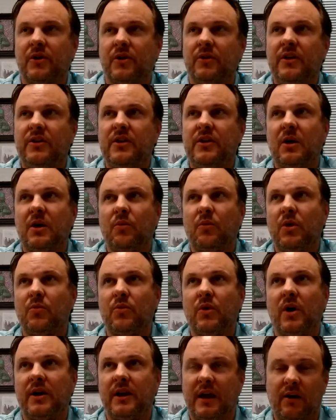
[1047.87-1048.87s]
So anything that
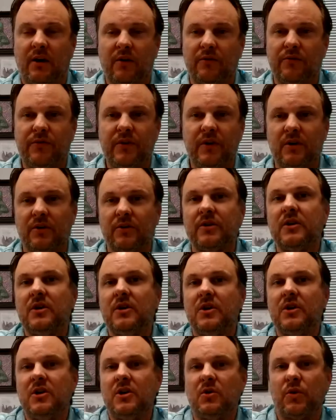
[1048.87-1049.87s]
we run out in the field,
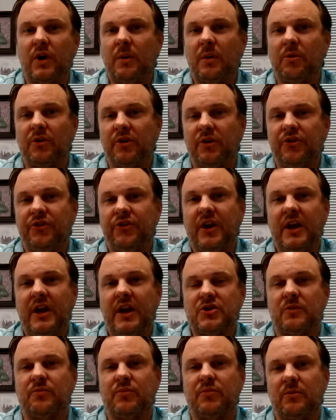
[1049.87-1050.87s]
we're able to
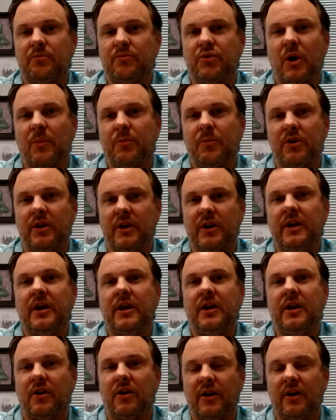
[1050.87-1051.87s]
stage it
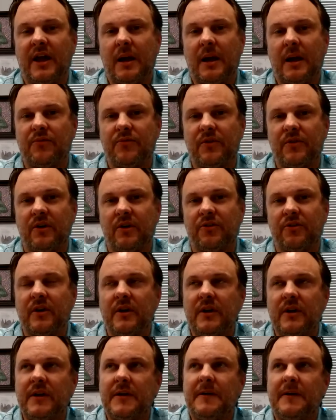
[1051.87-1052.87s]
properly in our lab
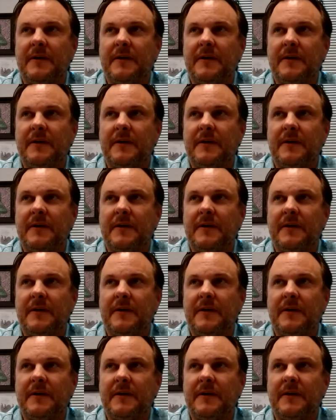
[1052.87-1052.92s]
first.